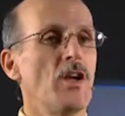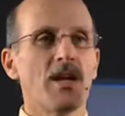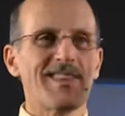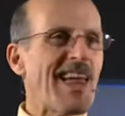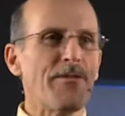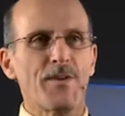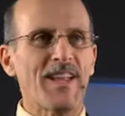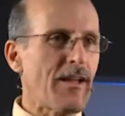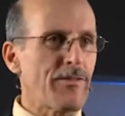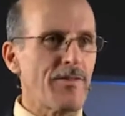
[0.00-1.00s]
It's life or
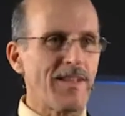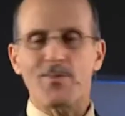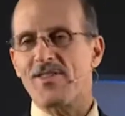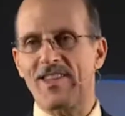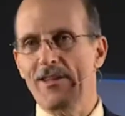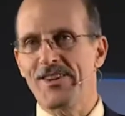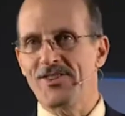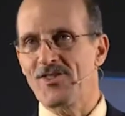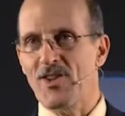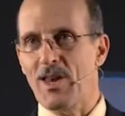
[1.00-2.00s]
death. That's what
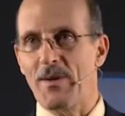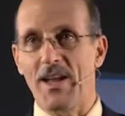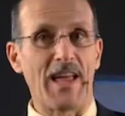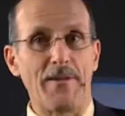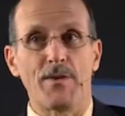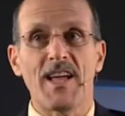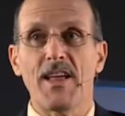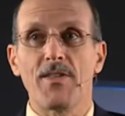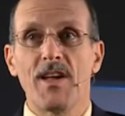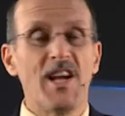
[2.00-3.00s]
salvation's all about, life or
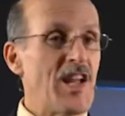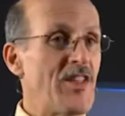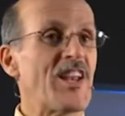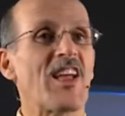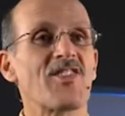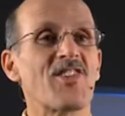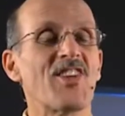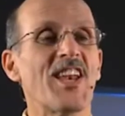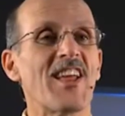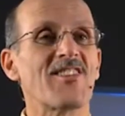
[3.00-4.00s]
death. He that has the
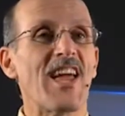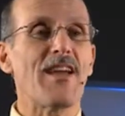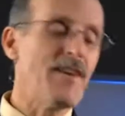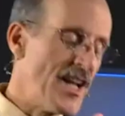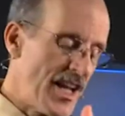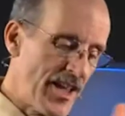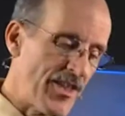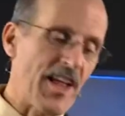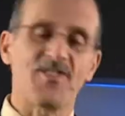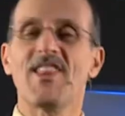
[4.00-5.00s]
Son has life. He
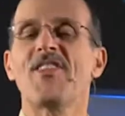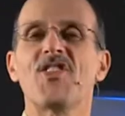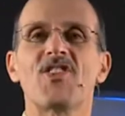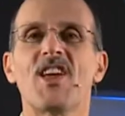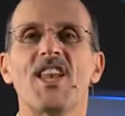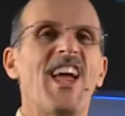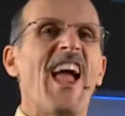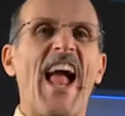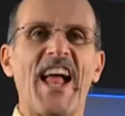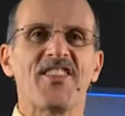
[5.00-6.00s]
that has not the Son
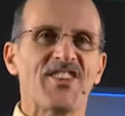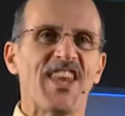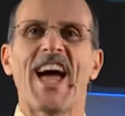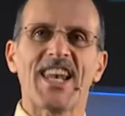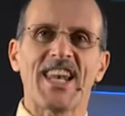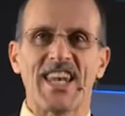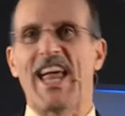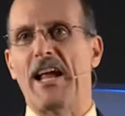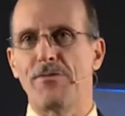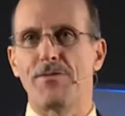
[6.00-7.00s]
has not
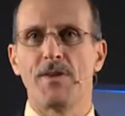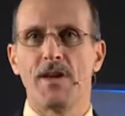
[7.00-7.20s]
life.